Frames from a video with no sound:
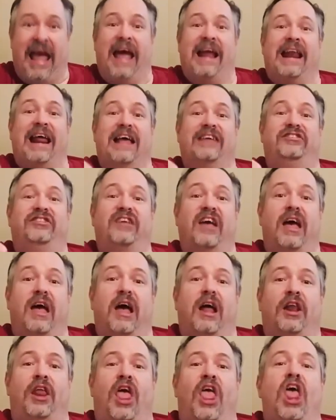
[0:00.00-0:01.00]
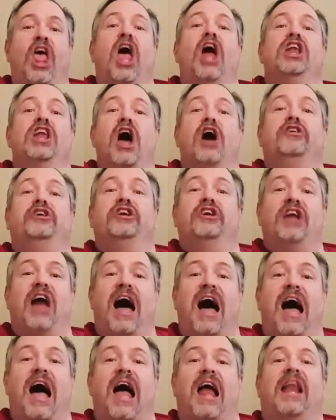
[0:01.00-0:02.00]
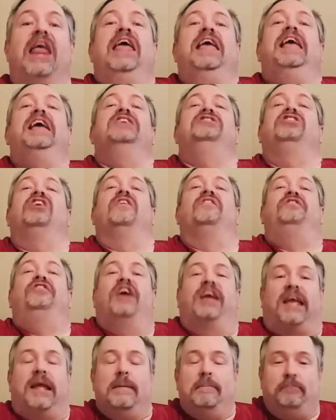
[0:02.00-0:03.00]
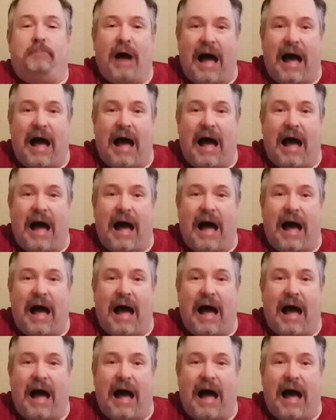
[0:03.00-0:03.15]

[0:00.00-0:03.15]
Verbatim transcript: And I said, No, you're not. Eat your freaking